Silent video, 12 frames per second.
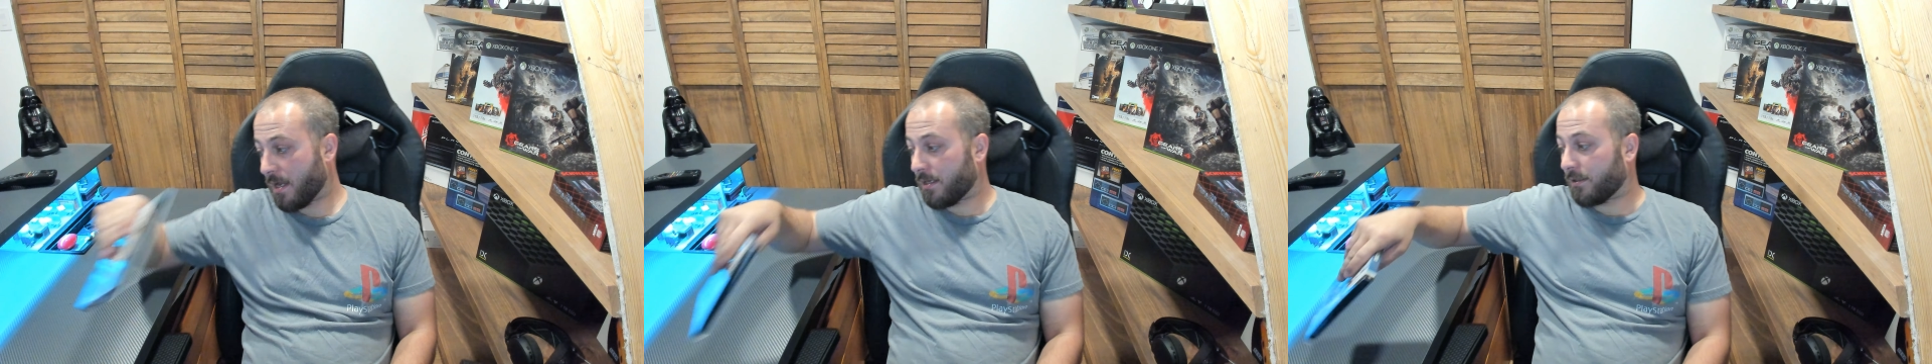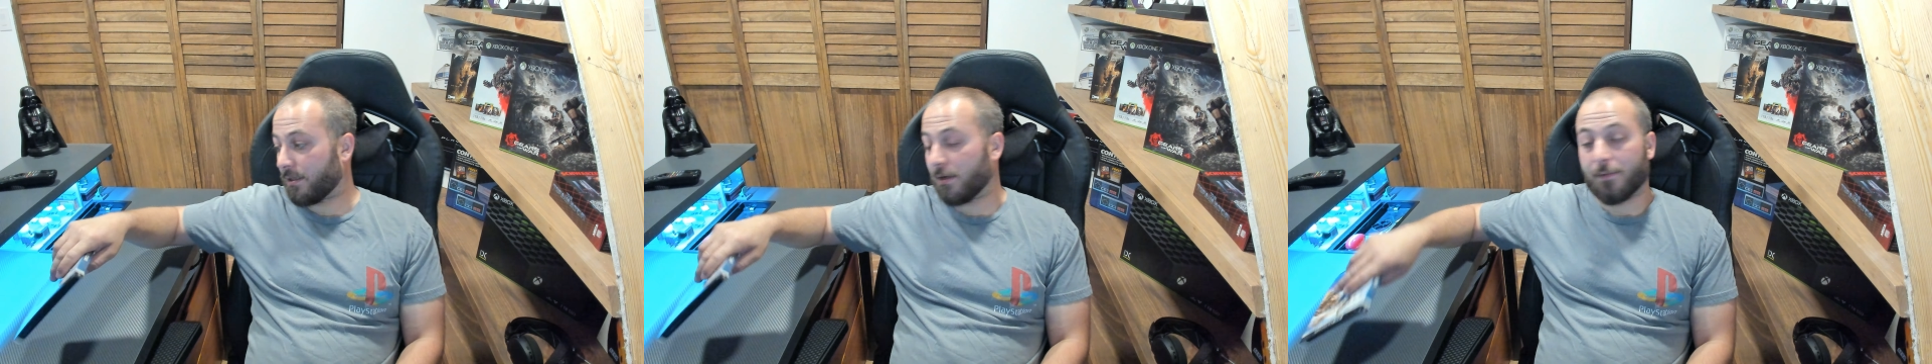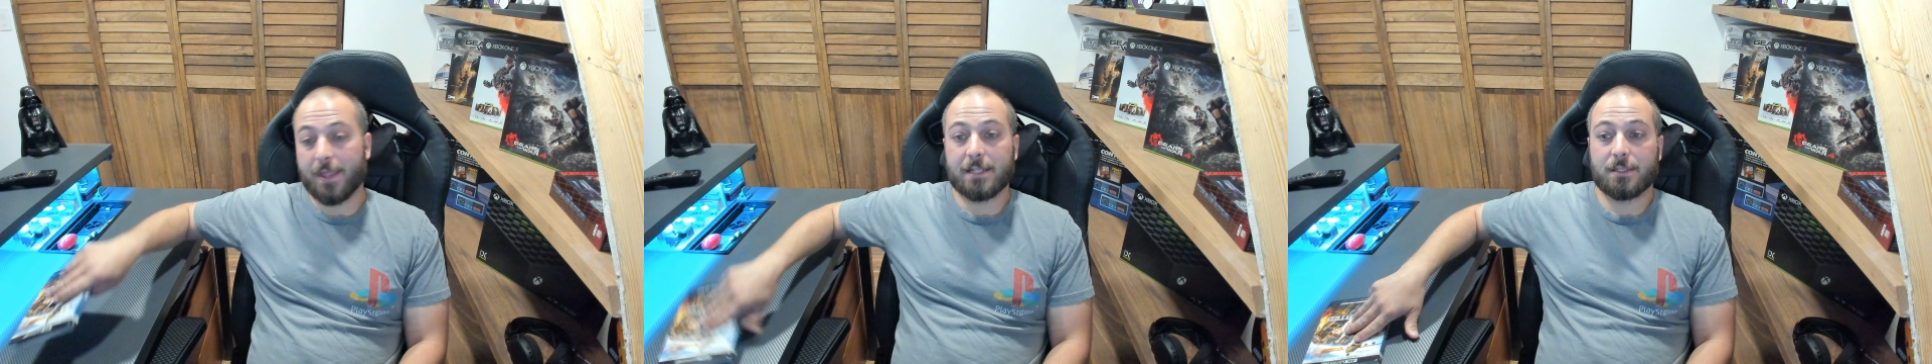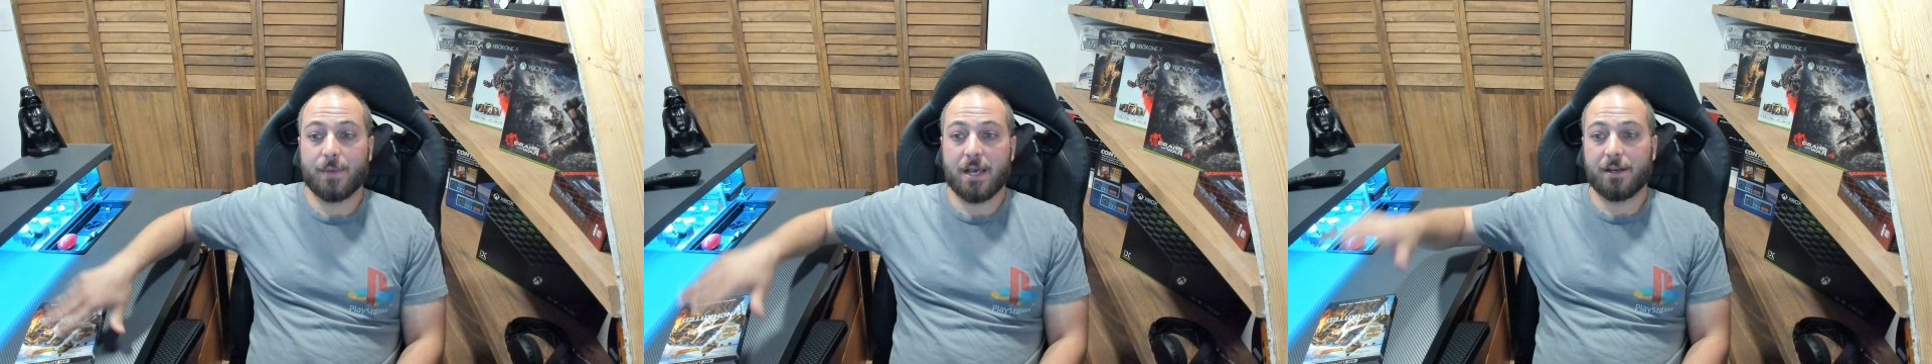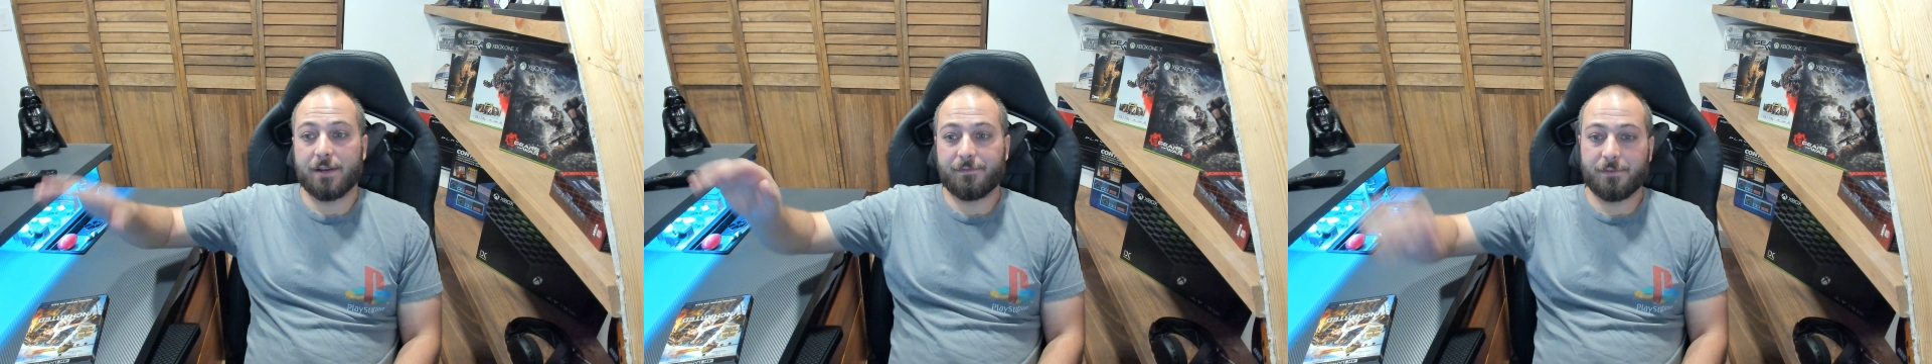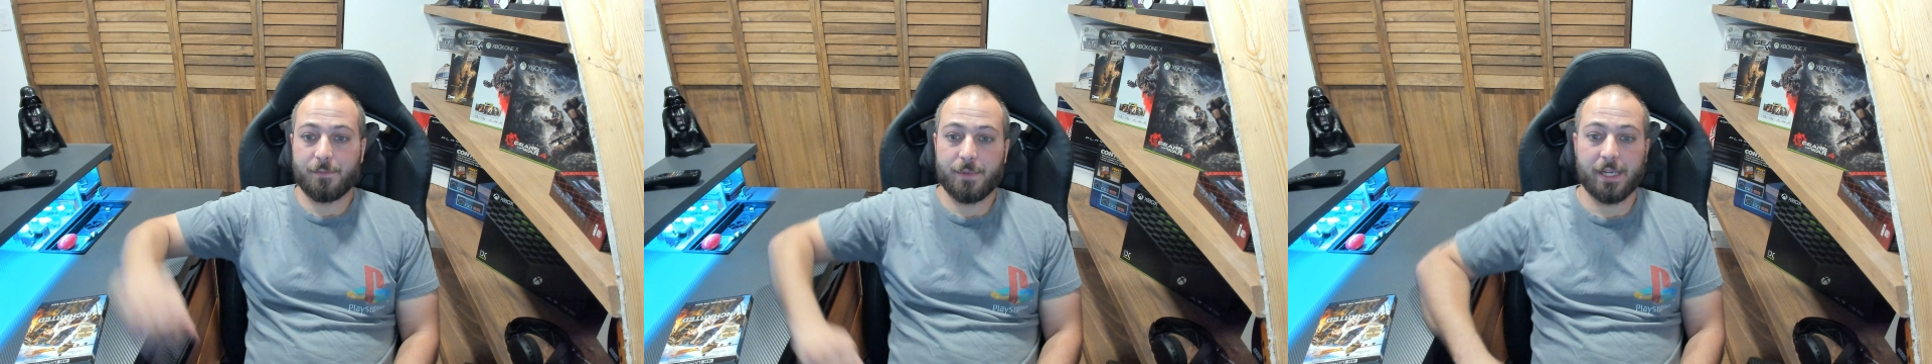So that's about it
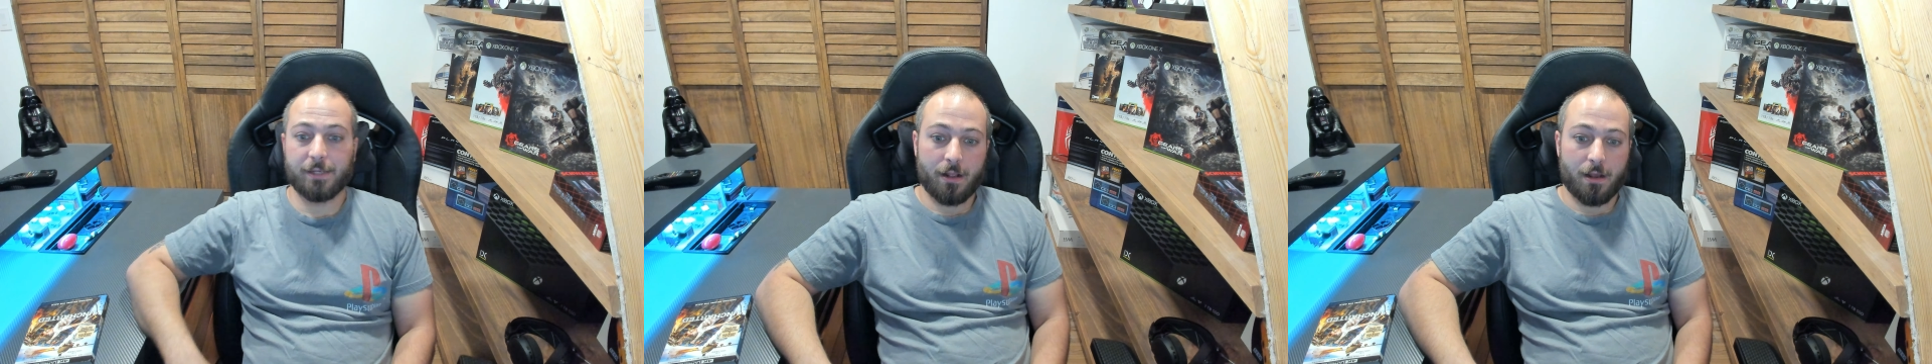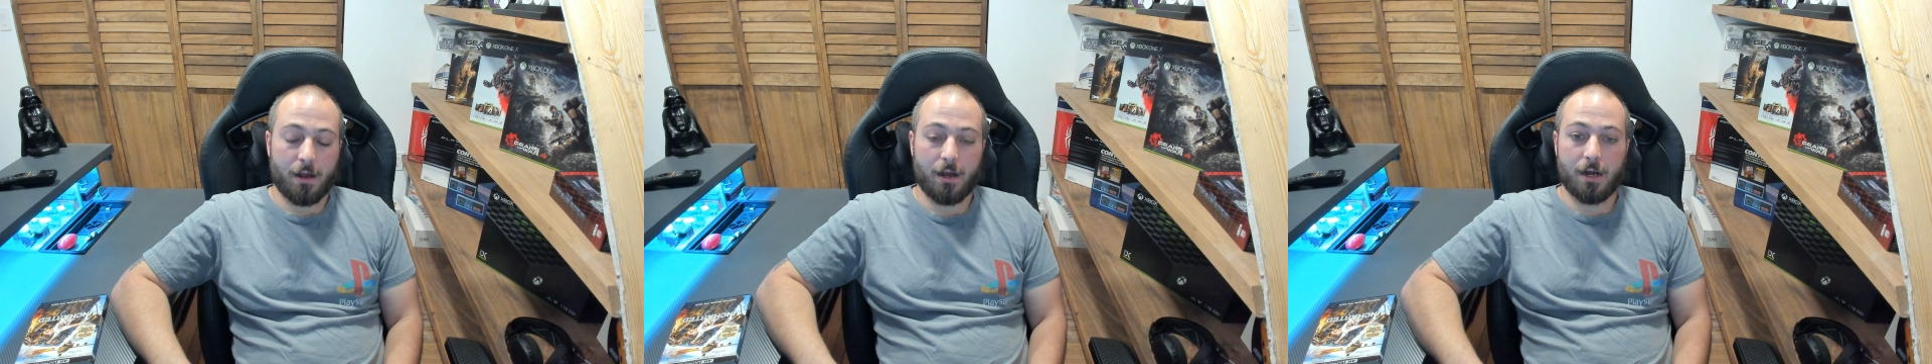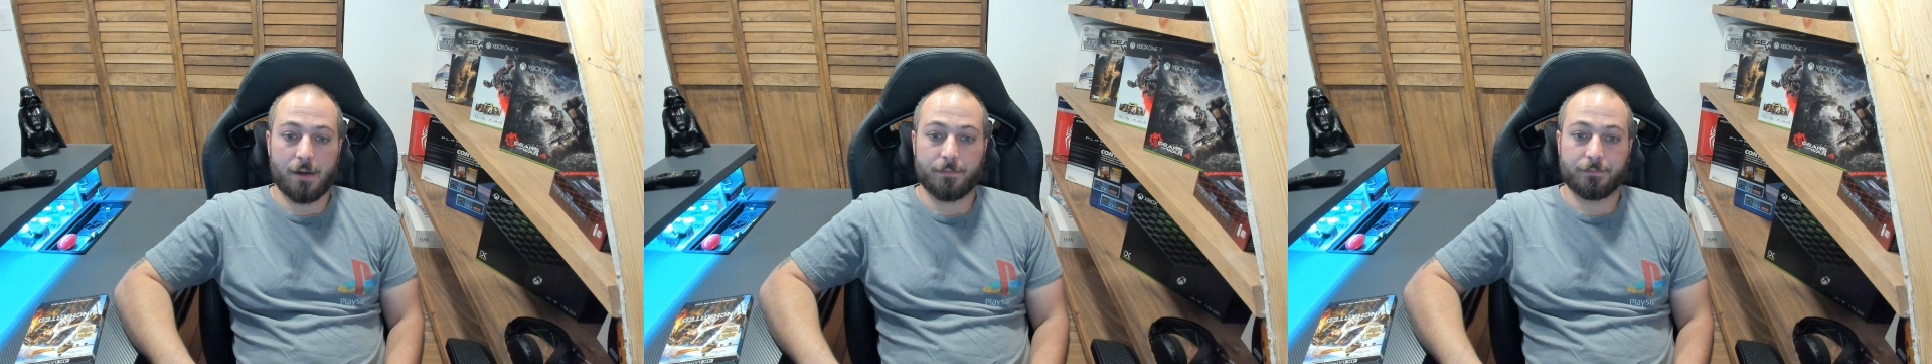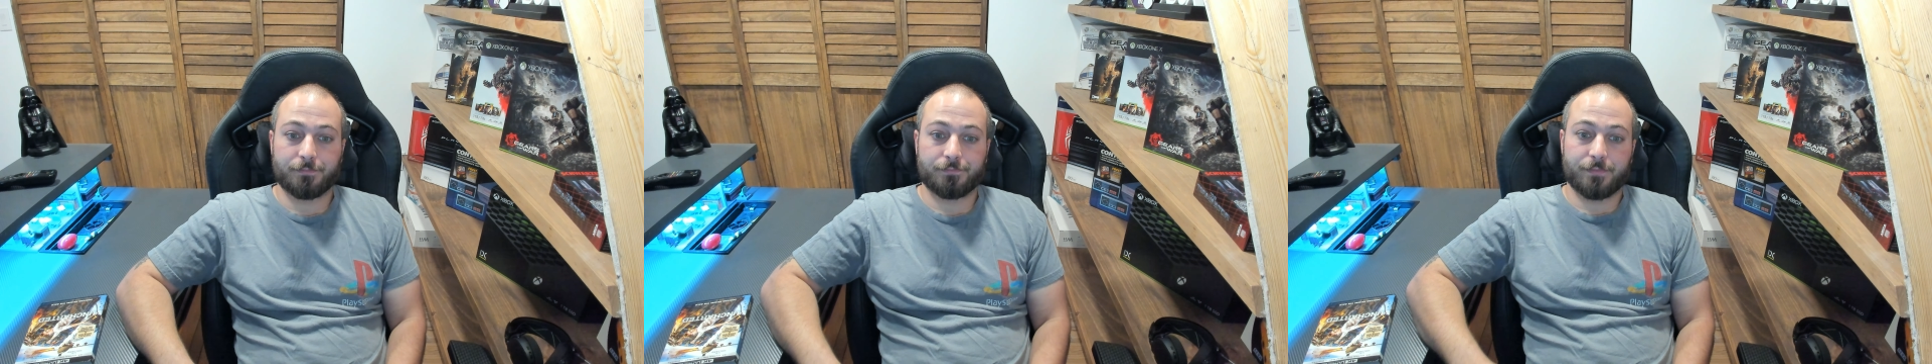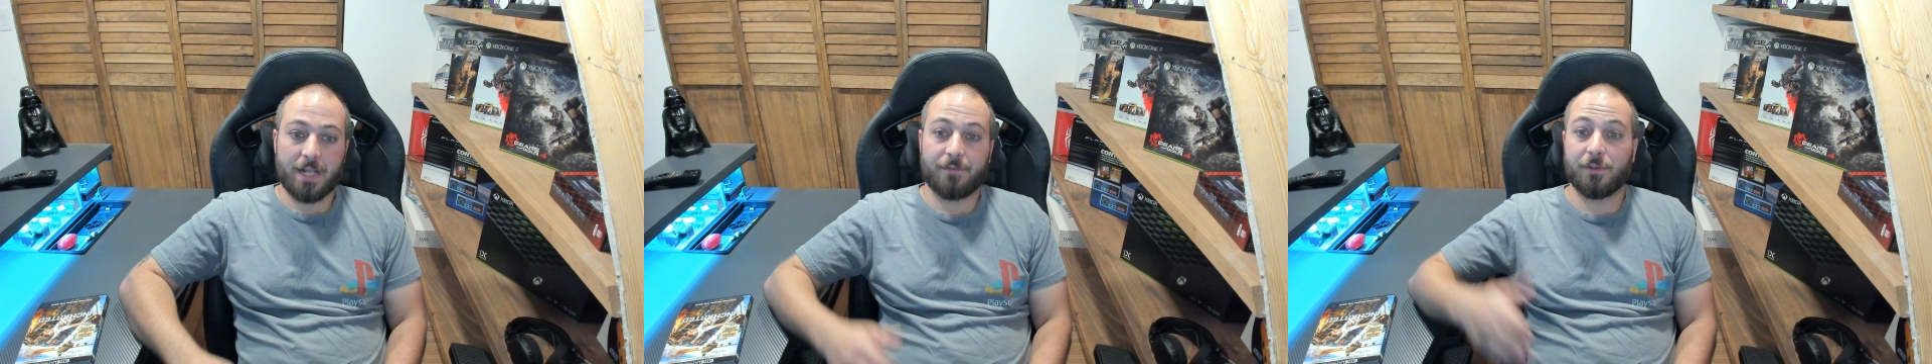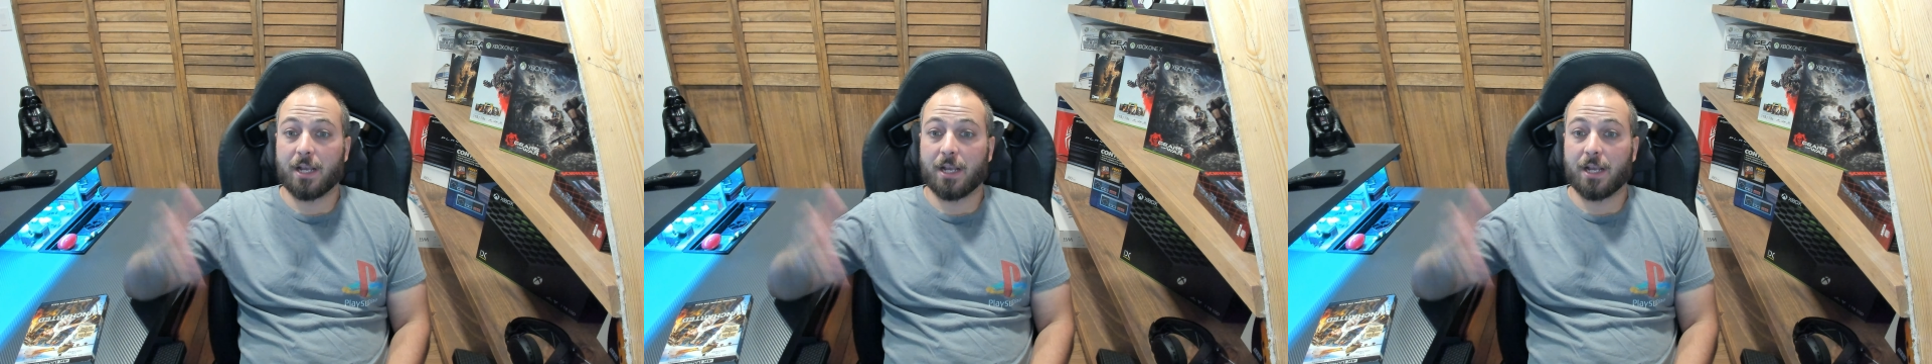for me. Have